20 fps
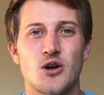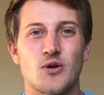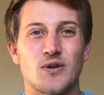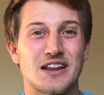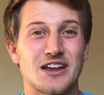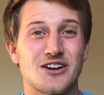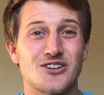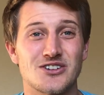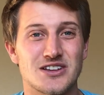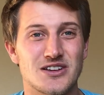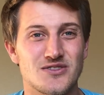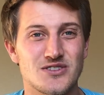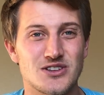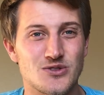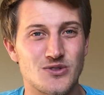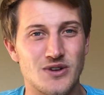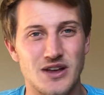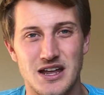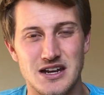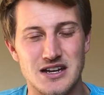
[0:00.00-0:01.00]
without giving
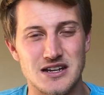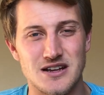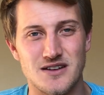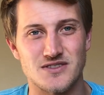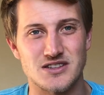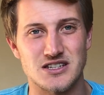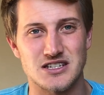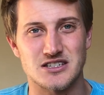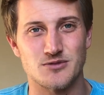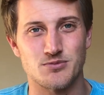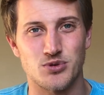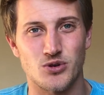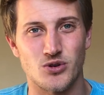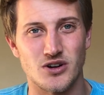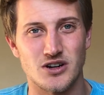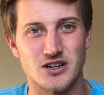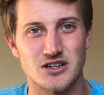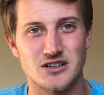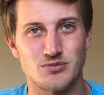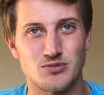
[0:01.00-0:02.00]
you any of the
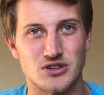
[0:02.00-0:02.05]
support